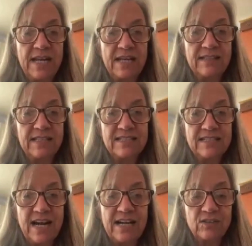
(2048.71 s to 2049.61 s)
that the
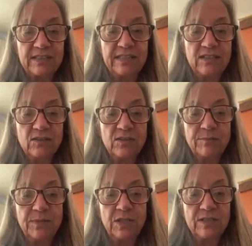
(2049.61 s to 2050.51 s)
entire legal
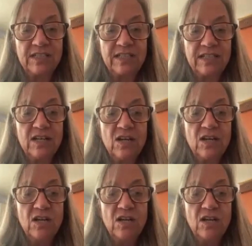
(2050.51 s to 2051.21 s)
community